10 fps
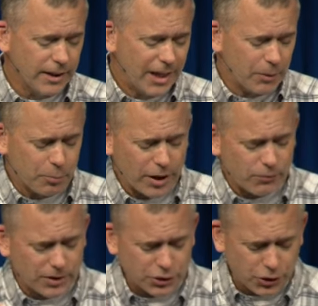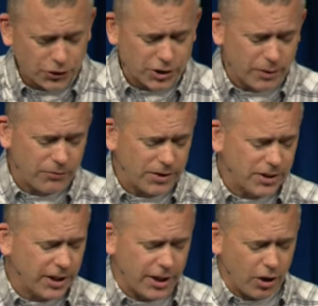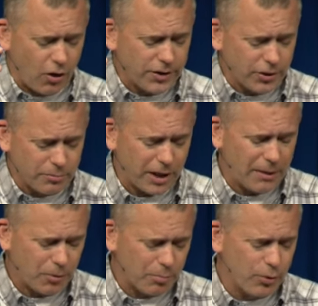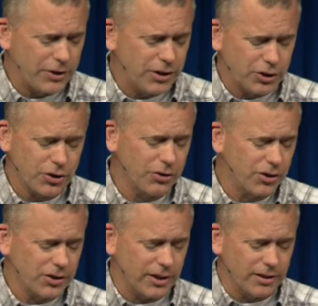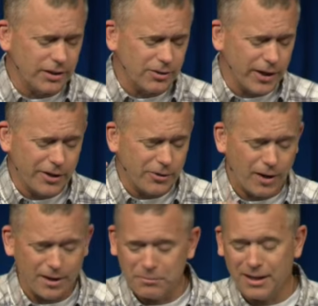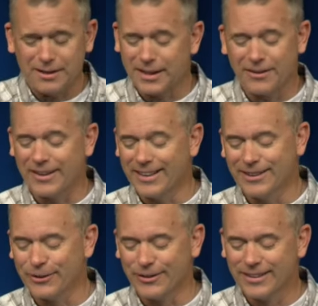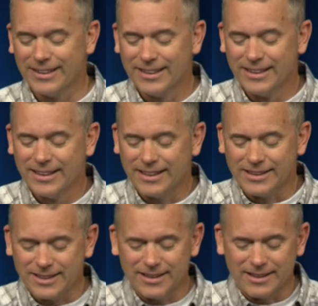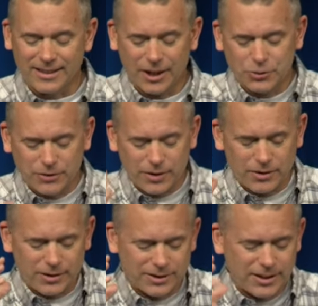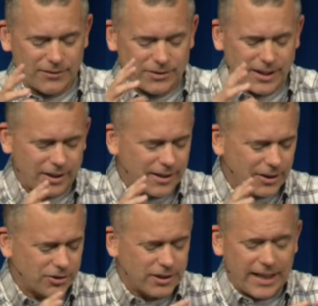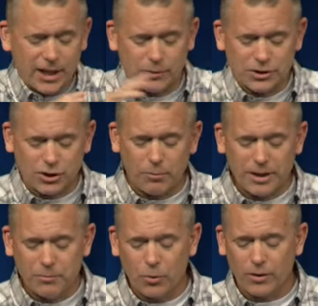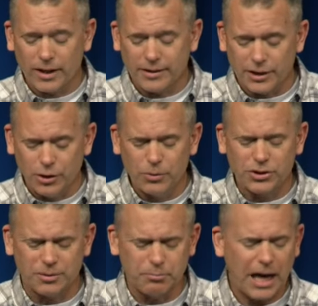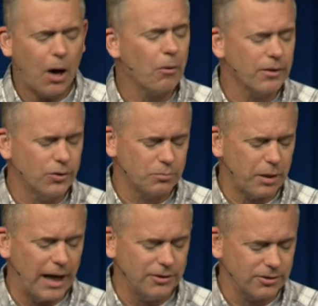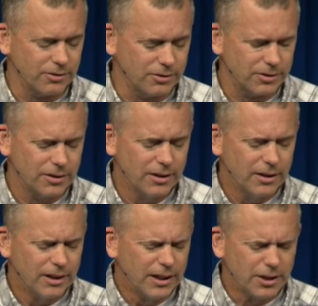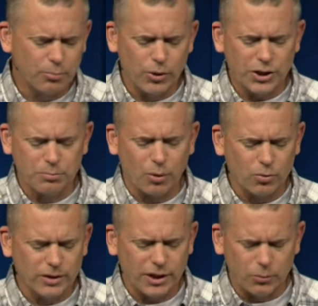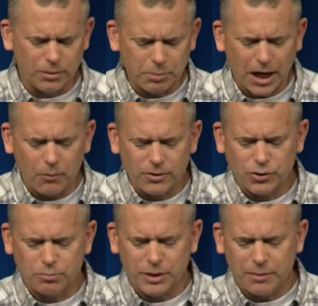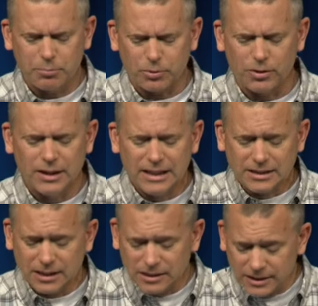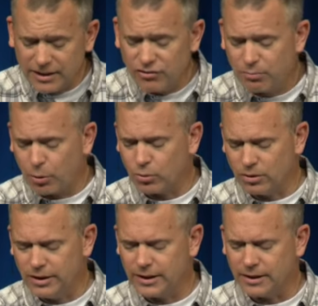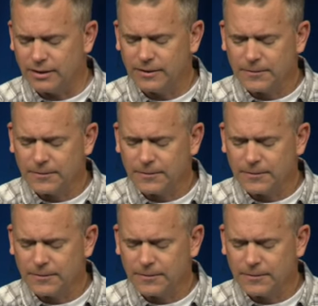And we pray for the churches we visited and all the other Bible preaching churches in the greater Guatemalan area, Lord. In, this, in the country of the city of Quetzaltenango and so many more, God, that you would just empower those pastors to preach boldly. You would empower those people to live boldly.